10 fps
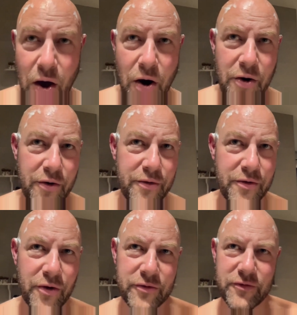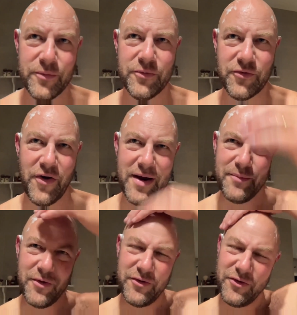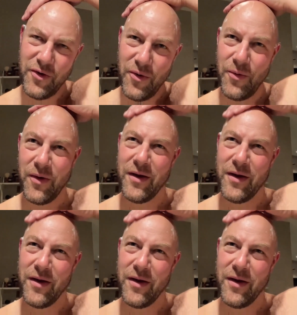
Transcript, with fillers: are not subscribers. So